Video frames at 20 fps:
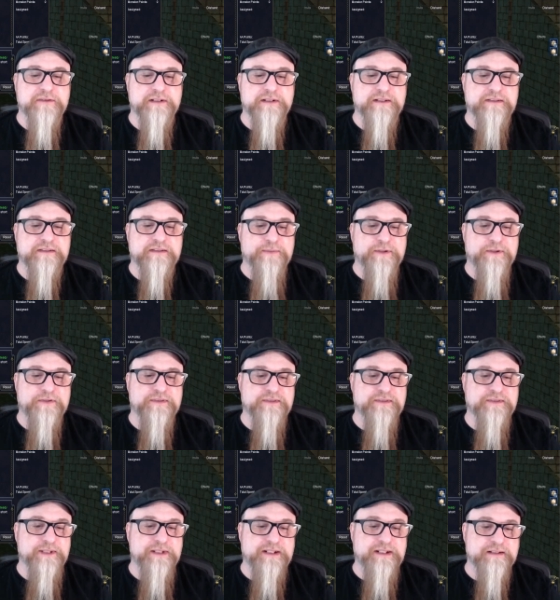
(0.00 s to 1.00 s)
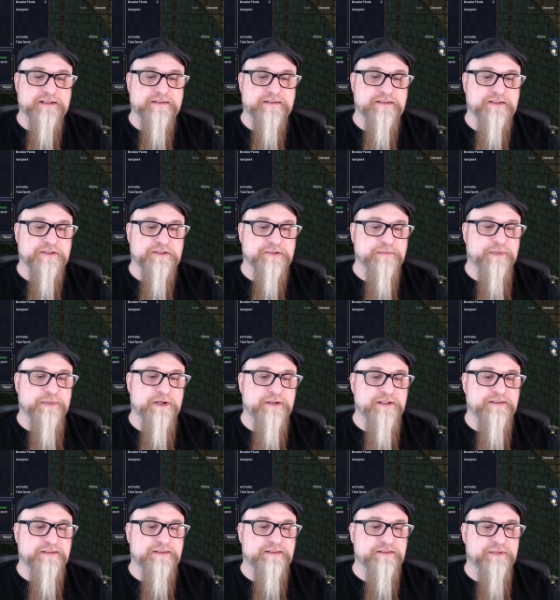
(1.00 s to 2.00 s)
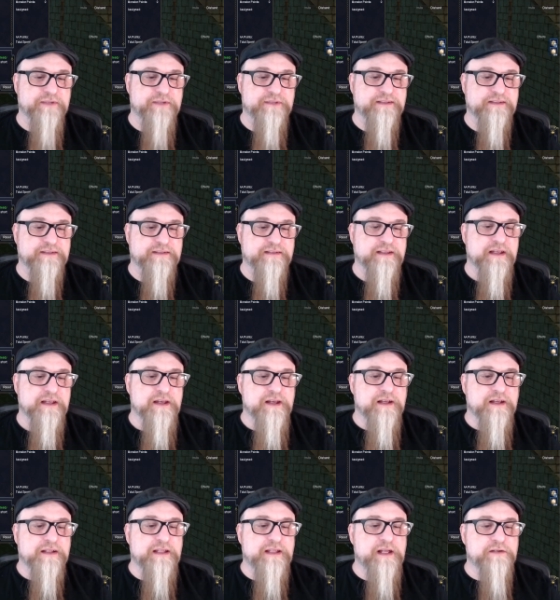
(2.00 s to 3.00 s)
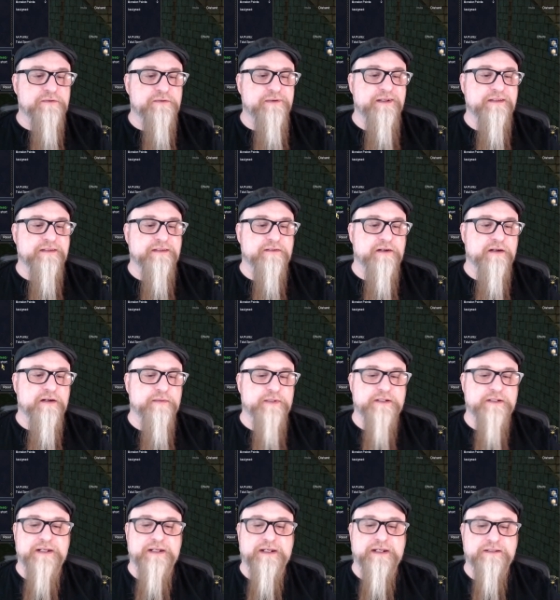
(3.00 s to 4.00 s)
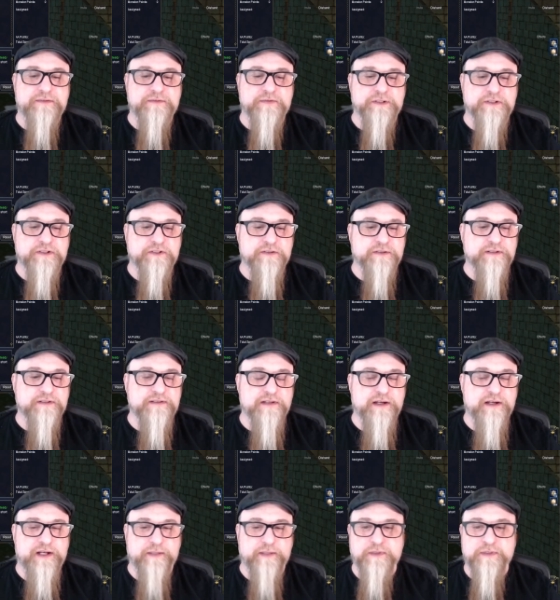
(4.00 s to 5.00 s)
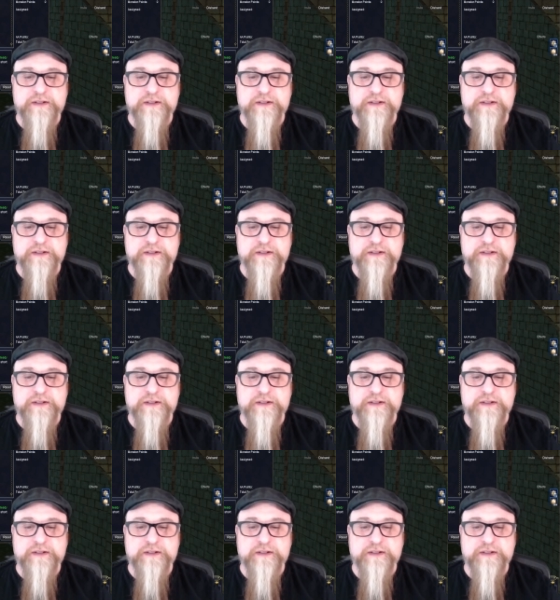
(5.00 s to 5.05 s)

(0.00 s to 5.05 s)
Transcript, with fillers: It exposes a weakness in your opponent's defenses, lowering their armor class for a short time.